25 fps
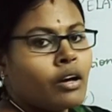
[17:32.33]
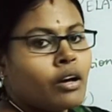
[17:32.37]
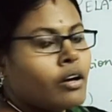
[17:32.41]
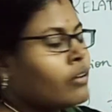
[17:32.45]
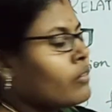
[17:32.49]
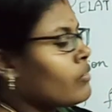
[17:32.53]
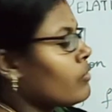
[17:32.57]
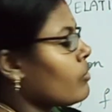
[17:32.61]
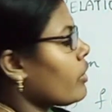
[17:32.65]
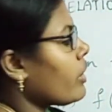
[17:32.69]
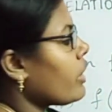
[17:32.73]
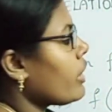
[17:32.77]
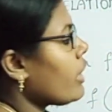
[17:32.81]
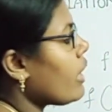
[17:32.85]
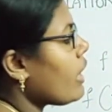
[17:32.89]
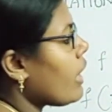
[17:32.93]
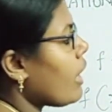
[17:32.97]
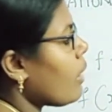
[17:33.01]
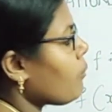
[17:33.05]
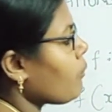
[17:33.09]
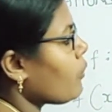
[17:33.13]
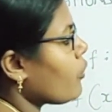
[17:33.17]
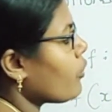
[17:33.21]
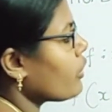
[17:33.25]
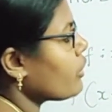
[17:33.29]
So here I
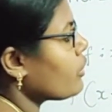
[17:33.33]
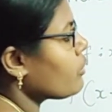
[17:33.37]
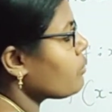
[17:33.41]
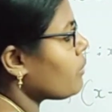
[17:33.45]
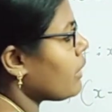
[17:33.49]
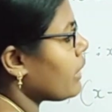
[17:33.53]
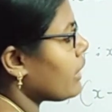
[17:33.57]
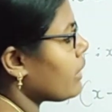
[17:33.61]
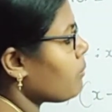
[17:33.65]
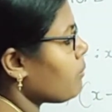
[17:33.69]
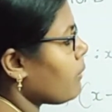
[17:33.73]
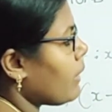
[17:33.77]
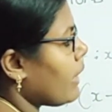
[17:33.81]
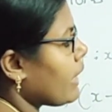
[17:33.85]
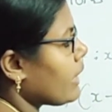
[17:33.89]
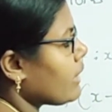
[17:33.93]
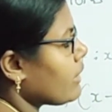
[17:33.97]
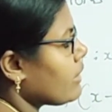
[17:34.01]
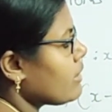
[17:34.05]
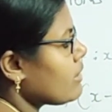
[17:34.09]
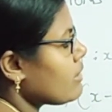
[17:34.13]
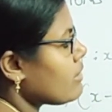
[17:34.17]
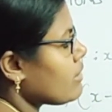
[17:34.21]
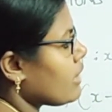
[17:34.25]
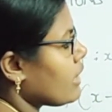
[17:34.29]
am going to multiply
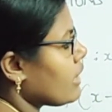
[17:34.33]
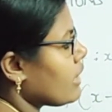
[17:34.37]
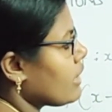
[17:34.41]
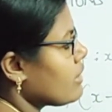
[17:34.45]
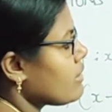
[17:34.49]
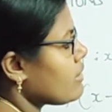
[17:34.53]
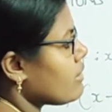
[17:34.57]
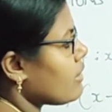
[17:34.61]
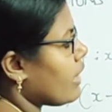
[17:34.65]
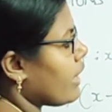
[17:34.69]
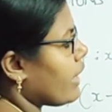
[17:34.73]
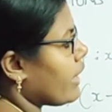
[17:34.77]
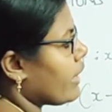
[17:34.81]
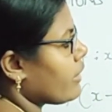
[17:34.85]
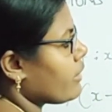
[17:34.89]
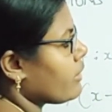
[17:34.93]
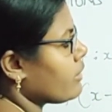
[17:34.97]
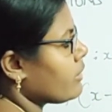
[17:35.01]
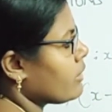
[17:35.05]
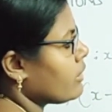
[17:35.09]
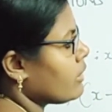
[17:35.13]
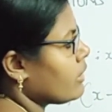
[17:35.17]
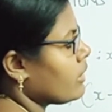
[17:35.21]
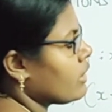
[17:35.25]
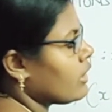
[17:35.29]
this inside.
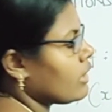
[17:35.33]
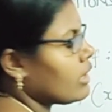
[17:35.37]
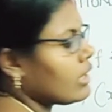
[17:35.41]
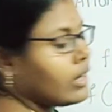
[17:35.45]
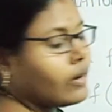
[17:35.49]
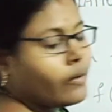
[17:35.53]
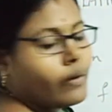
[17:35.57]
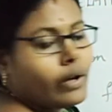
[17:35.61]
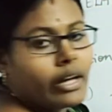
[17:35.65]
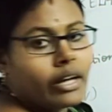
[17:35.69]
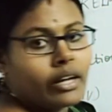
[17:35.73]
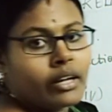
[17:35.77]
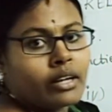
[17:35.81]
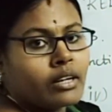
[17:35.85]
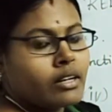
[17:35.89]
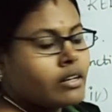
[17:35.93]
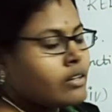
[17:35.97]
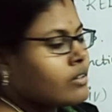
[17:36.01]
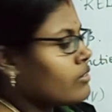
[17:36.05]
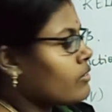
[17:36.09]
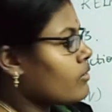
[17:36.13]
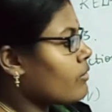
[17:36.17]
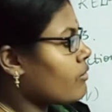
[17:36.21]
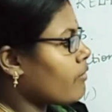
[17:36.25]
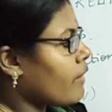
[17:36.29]
Okay.
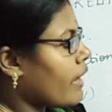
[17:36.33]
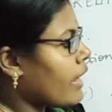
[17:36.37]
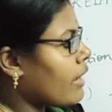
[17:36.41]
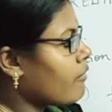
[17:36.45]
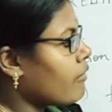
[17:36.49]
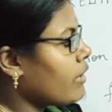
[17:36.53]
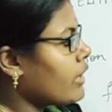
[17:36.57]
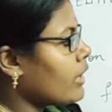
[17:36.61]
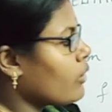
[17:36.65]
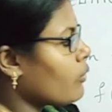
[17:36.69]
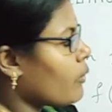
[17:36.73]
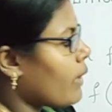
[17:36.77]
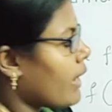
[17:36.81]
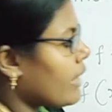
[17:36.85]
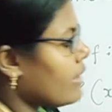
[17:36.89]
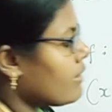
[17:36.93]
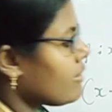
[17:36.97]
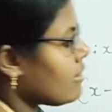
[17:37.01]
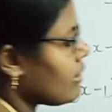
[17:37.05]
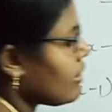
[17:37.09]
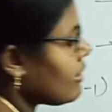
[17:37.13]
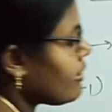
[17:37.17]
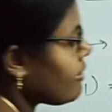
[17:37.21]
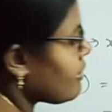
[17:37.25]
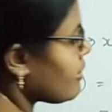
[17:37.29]
So 5 into x
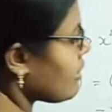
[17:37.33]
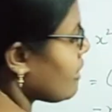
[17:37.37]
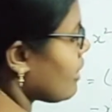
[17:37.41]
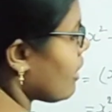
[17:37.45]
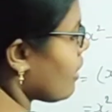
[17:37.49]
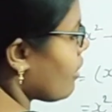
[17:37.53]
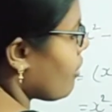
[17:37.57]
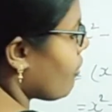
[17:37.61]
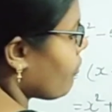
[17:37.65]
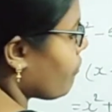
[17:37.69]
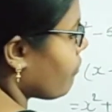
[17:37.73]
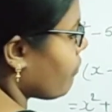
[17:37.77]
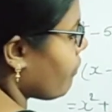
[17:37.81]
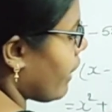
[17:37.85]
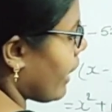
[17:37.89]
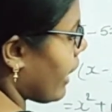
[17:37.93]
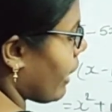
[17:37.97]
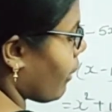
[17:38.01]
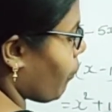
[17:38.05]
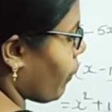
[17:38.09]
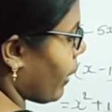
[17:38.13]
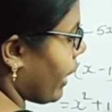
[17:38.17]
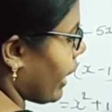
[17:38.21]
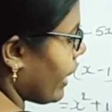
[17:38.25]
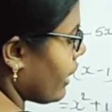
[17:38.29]
is
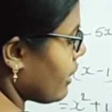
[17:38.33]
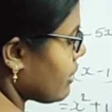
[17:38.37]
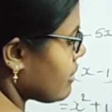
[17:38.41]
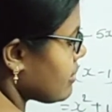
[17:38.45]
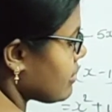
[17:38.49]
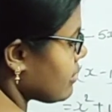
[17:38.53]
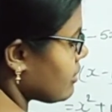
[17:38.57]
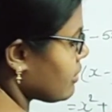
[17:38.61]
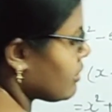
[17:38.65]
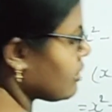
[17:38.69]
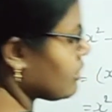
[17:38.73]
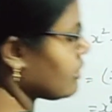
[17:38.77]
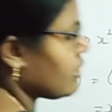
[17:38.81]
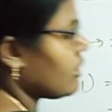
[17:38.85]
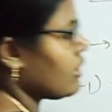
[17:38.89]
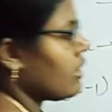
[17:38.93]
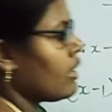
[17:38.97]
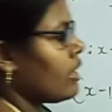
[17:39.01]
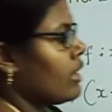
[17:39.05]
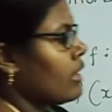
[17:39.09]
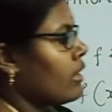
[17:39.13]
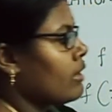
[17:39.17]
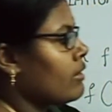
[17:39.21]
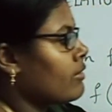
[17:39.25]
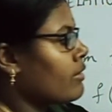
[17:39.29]
5x.
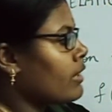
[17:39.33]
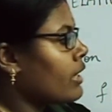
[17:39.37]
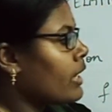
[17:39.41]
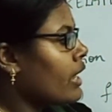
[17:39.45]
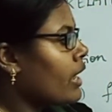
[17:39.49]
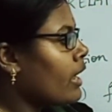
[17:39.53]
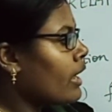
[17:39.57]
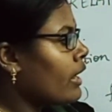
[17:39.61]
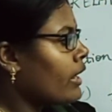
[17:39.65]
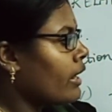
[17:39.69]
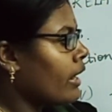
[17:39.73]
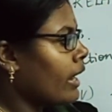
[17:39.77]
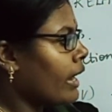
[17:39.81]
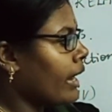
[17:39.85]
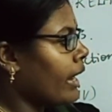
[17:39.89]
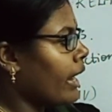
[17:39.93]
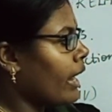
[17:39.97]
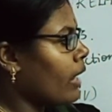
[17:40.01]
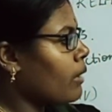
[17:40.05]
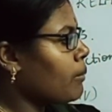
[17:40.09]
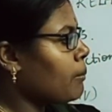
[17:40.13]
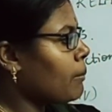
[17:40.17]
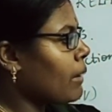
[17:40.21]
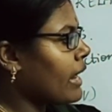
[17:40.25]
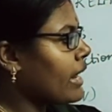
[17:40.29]
See here,
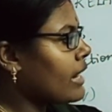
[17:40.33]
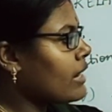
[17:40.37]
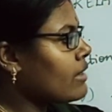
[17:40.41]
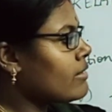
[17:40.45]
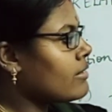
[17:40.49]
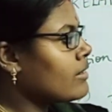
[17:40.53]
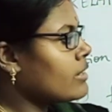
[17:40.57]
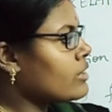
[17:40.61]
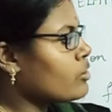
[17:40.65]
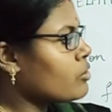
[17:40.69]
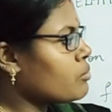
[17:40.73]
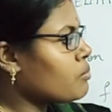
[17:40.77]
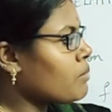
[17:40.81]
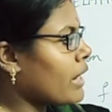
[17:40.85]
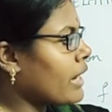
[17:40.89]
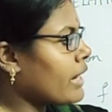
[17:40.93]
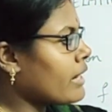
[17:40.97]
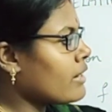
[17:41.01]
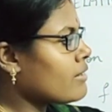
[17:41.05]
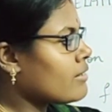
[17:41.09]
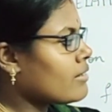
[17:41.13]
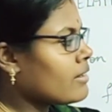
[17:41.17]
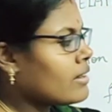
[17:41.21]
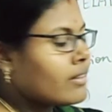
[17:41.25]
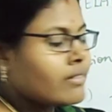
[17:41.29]
again minus into
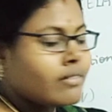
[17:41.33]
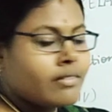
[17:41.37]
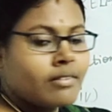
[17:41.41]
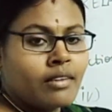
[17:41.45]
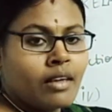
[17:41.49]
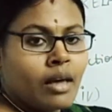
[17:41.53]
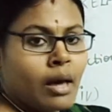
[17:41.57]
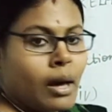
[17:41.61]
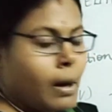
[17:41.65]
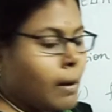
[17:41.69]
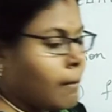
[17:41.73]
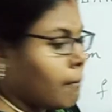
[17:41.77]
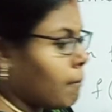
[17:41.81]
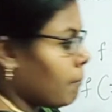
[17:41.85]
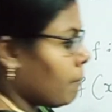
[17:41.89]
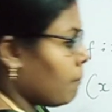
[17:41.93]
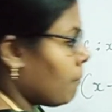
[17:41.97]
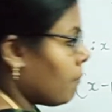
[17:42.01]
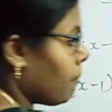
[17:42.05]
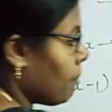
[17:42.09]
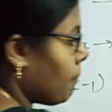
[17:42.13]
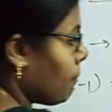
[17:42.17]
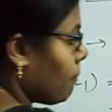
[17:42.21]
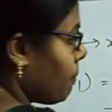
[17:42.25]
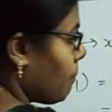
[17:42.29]
minus is
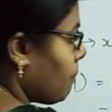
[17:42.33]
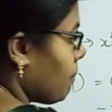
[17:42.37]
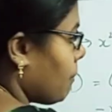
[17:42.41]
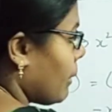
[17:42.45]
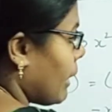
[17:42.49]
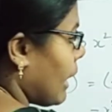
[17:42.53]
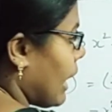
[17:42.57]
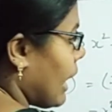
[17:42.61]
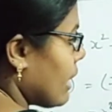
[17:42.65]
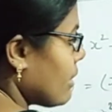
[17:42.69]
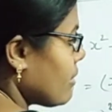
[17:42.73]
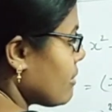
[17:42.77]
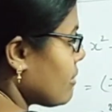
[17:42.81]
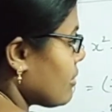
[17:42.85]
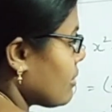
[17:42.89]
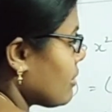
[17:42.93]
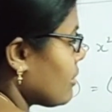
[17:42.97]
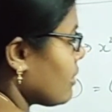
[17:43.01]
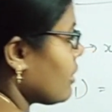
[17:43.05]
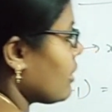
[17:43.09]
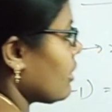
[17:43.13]
plus.